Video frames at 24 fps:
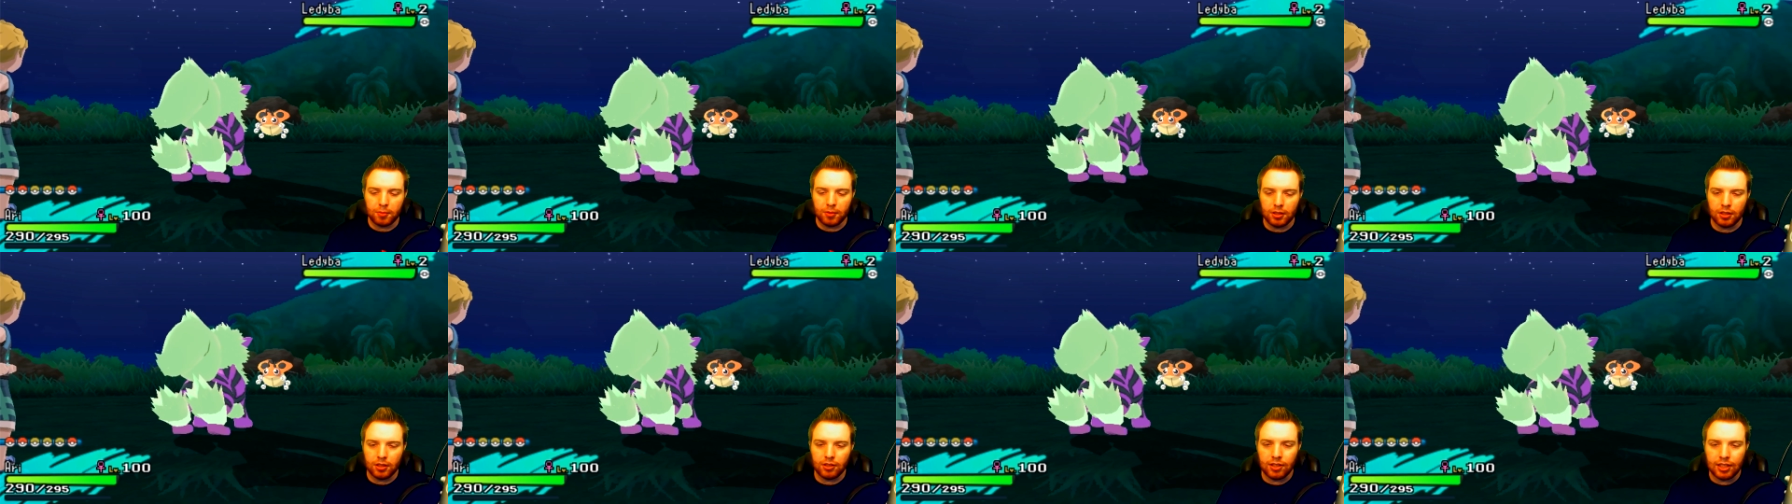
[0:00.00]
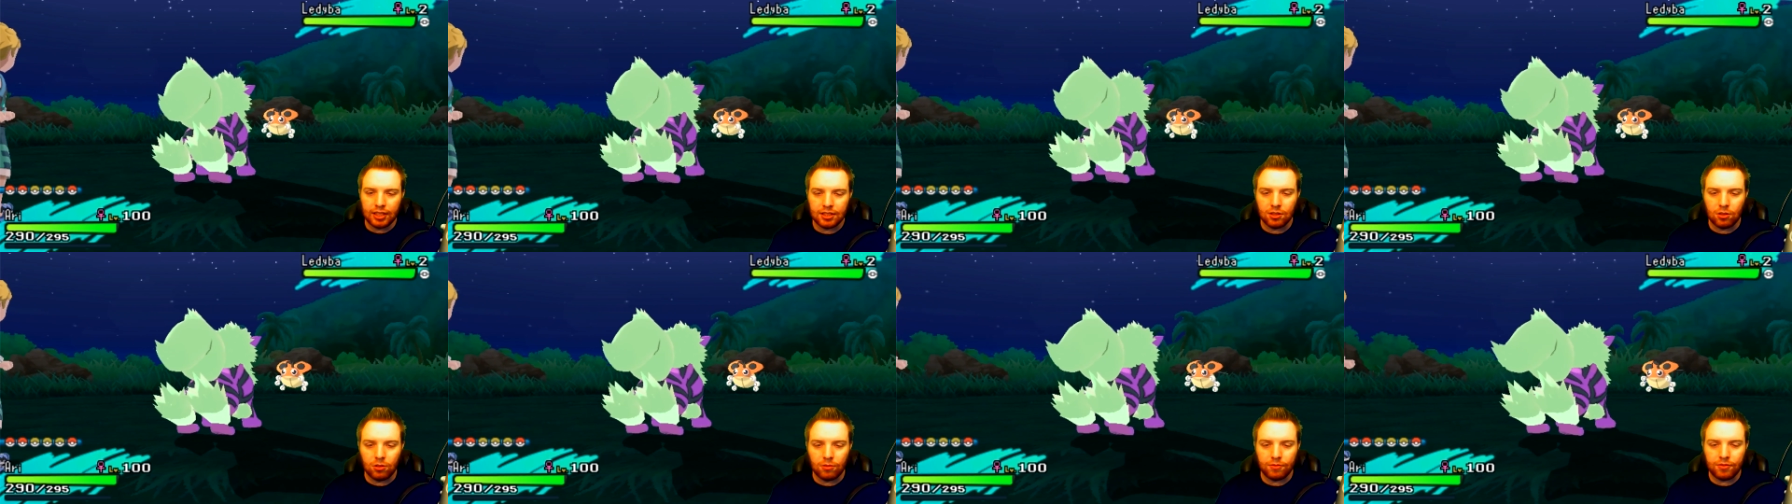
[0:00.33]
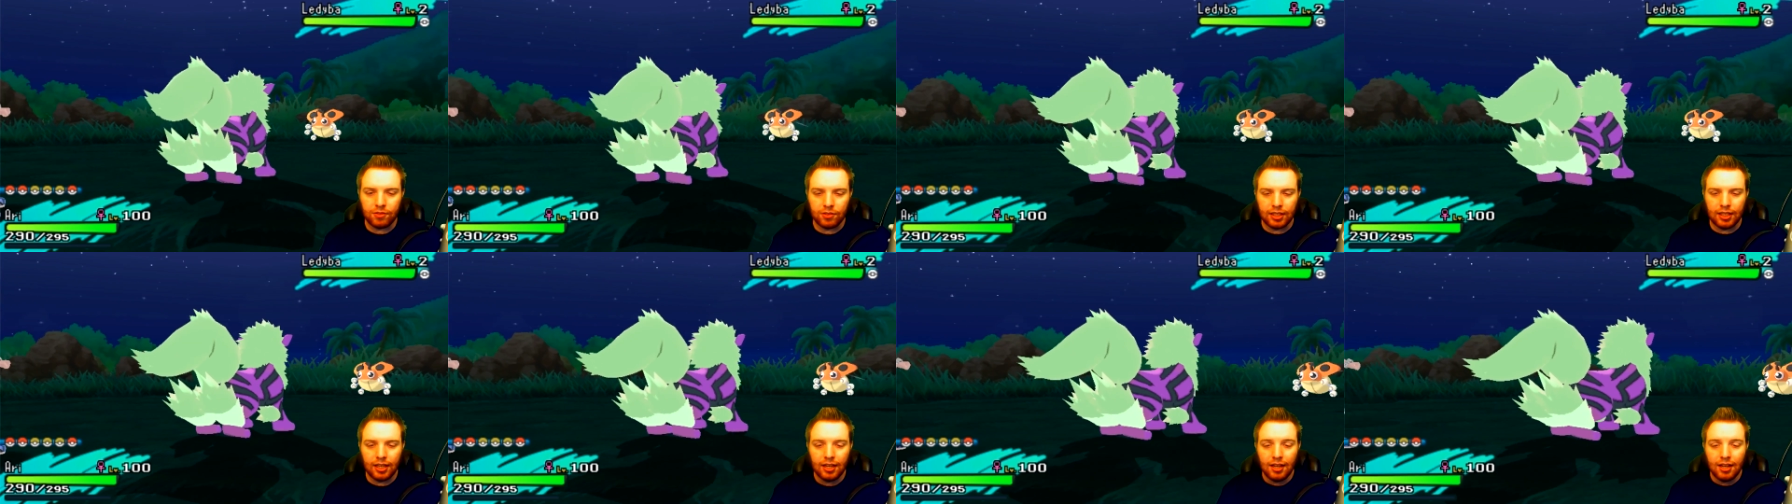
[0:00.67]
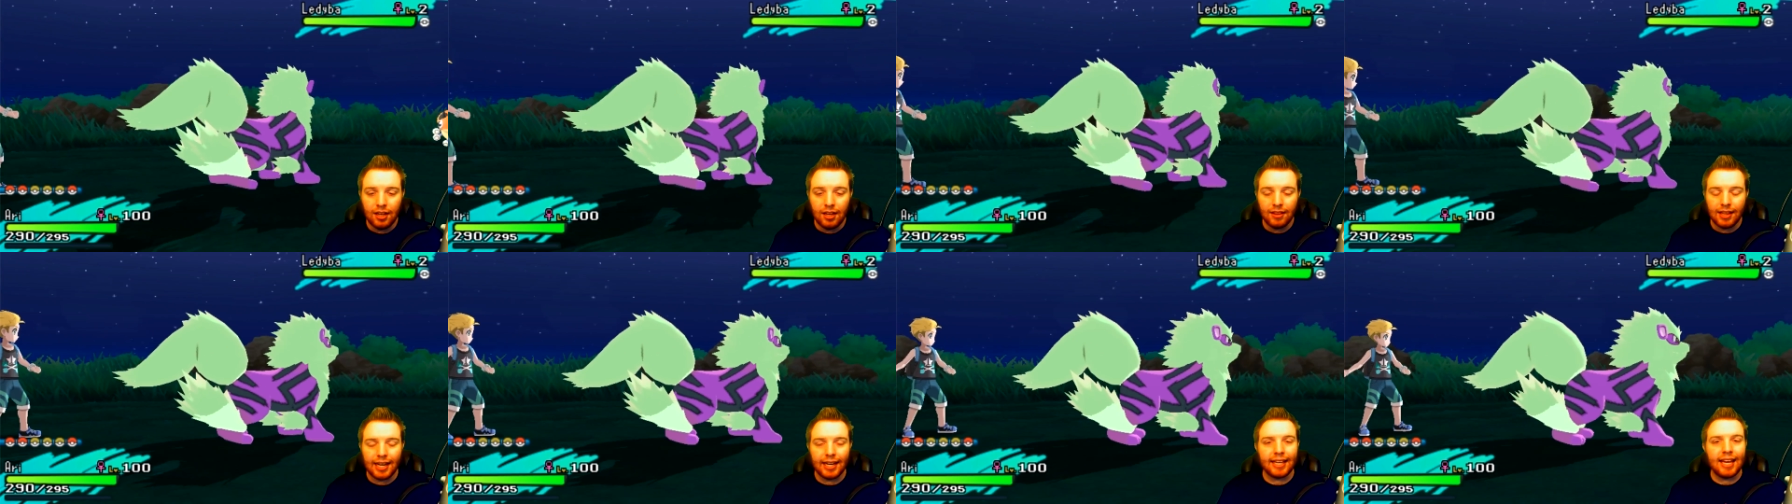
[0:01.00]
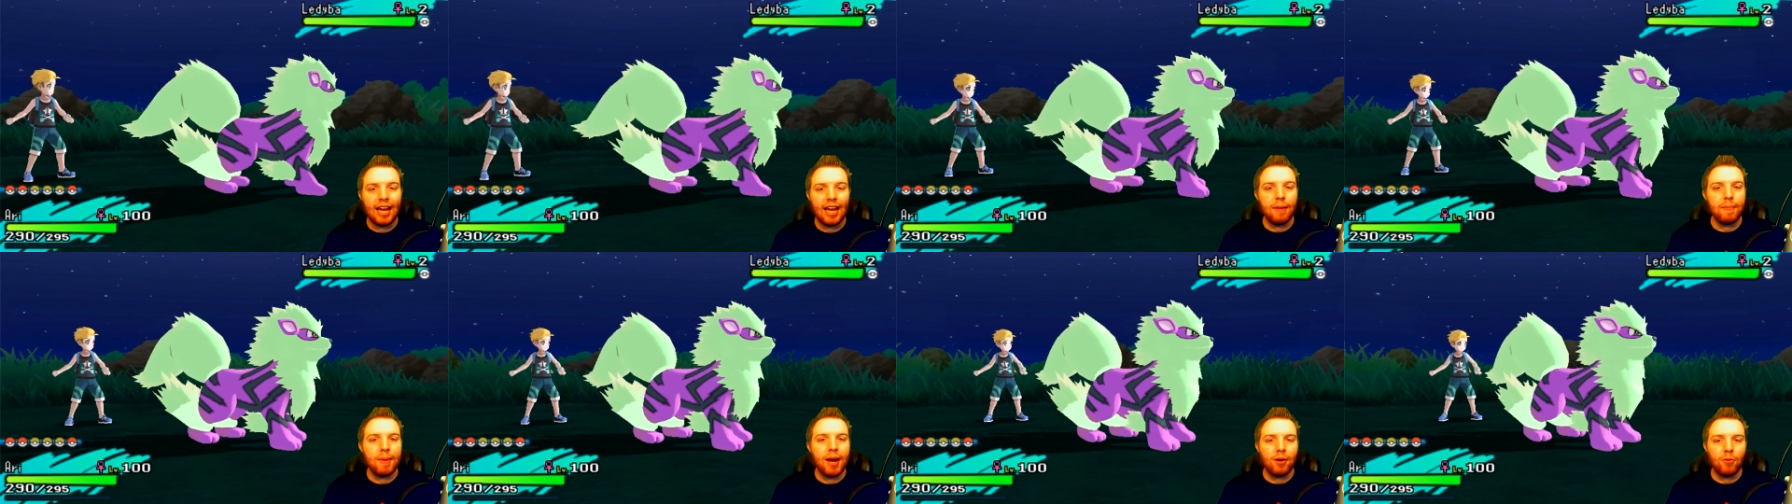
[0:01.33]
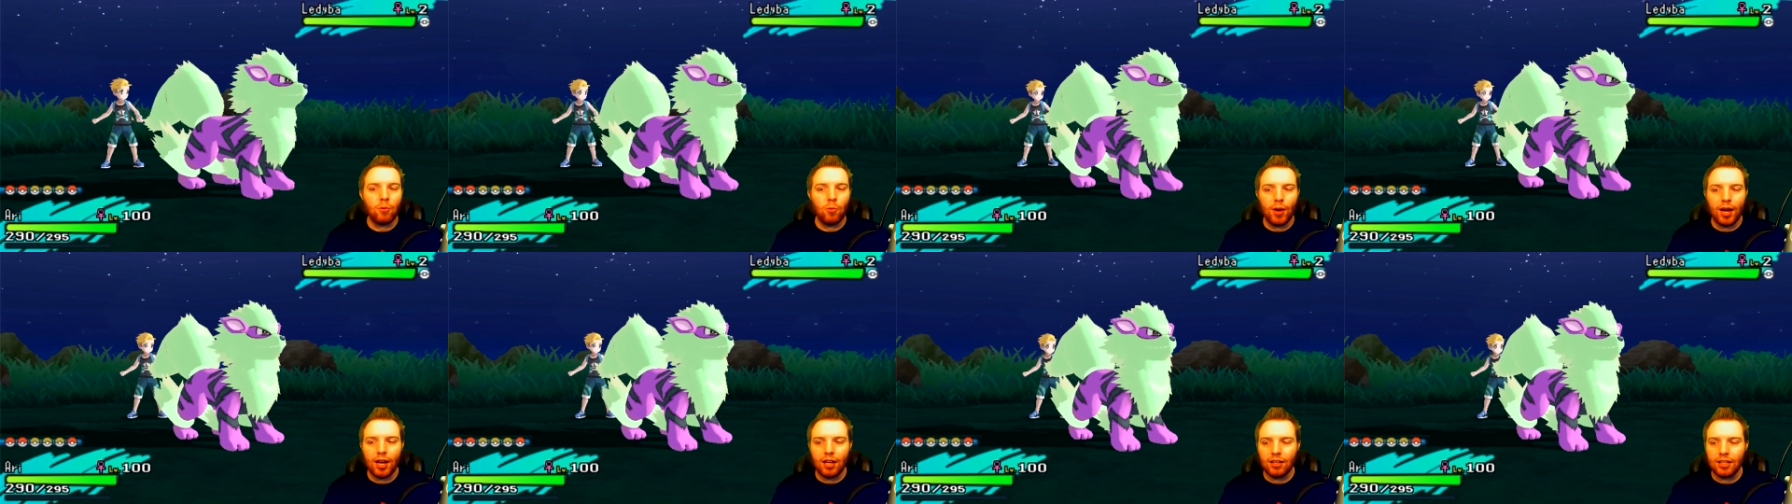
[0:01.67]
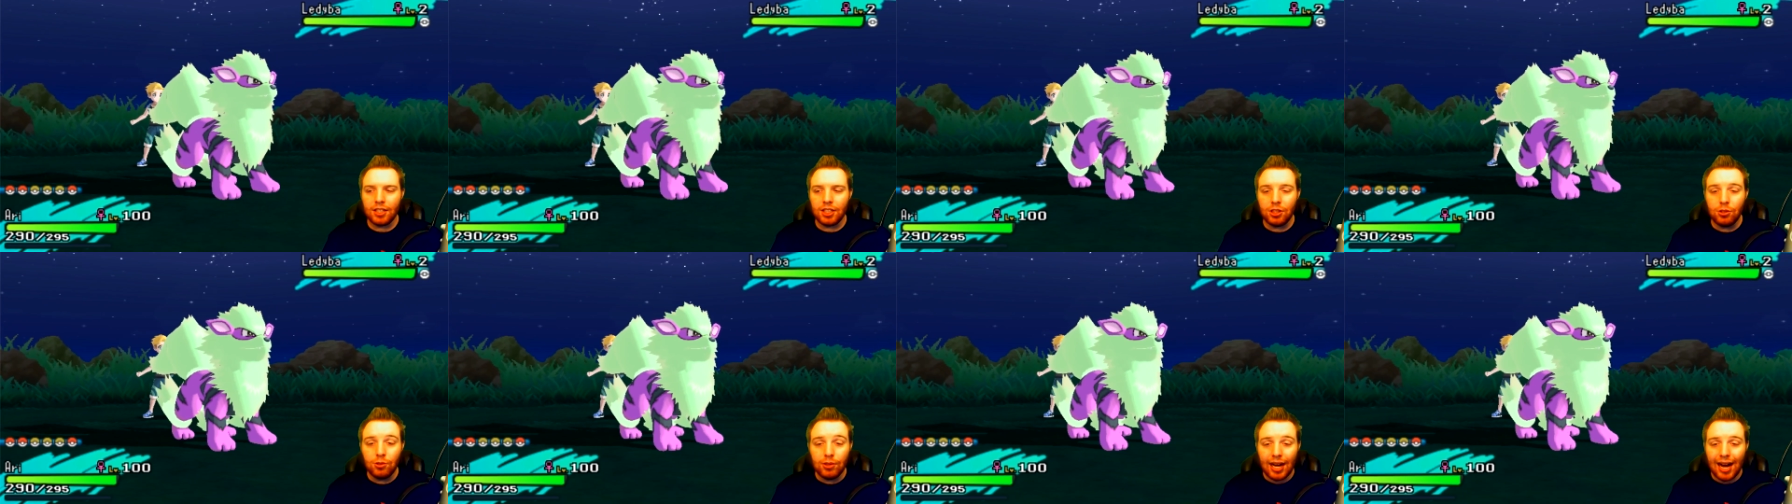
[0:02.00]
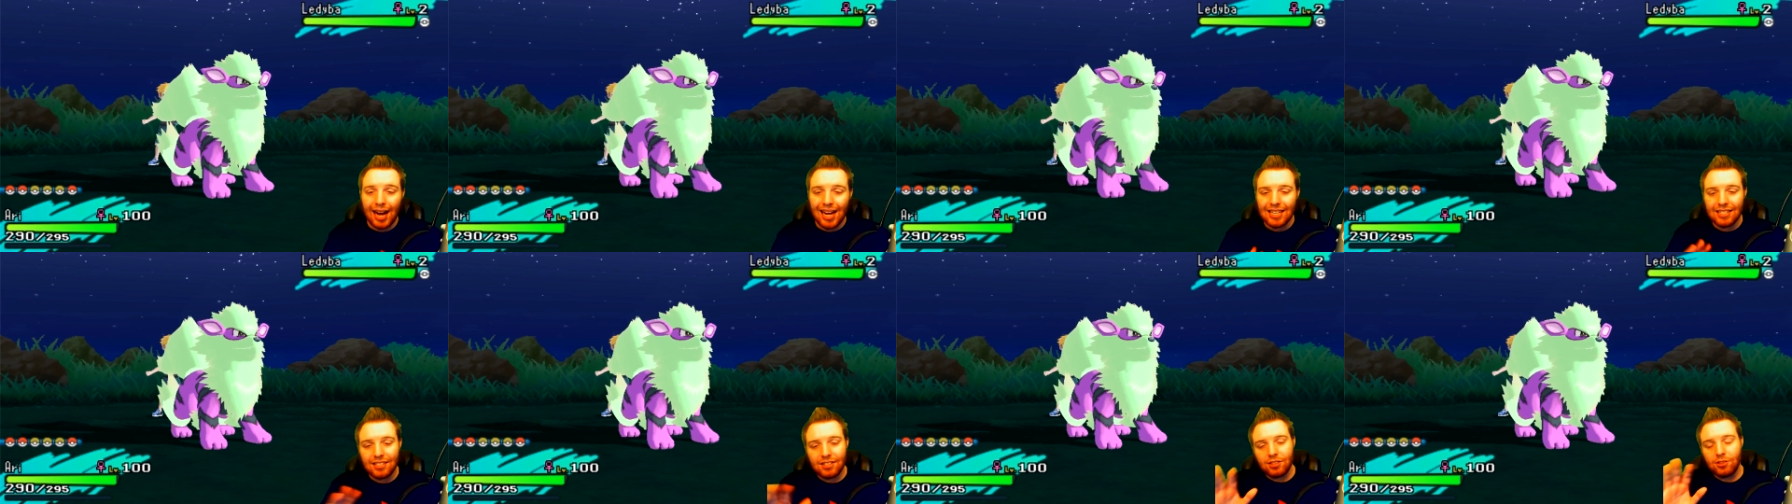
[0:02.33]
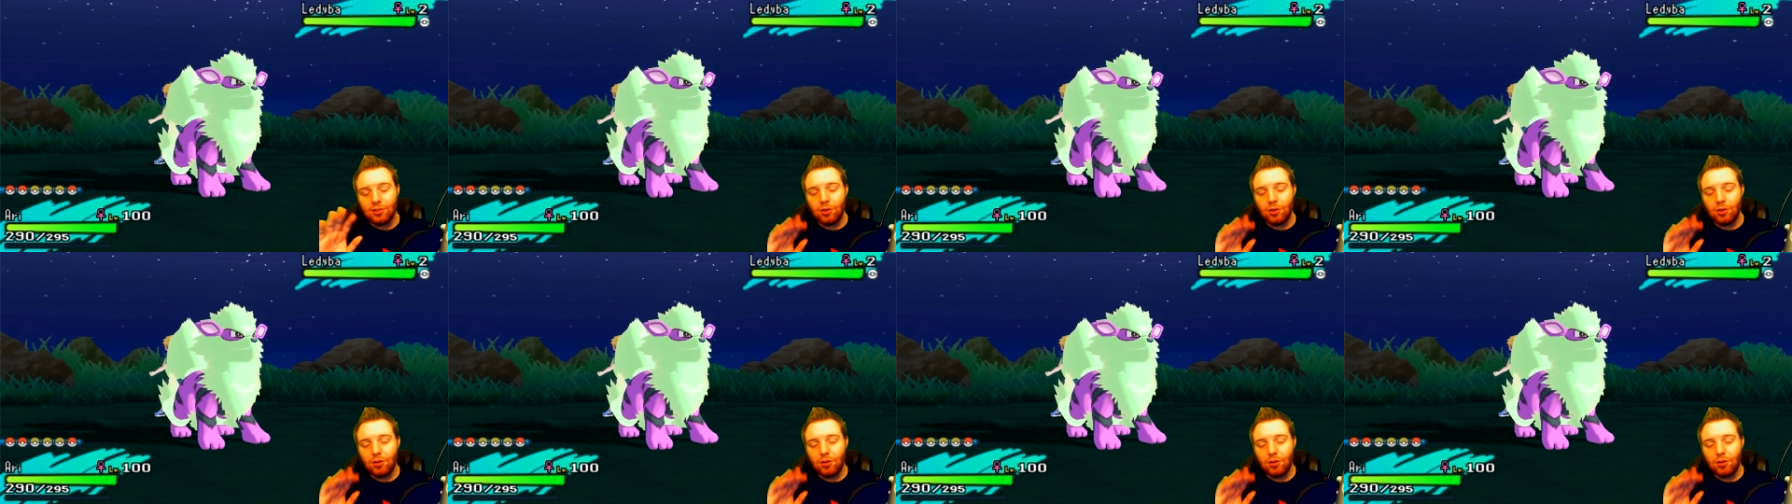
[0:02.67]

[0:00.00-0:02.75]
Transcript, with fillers: and green, so hopefully that it came out well, and you guys do.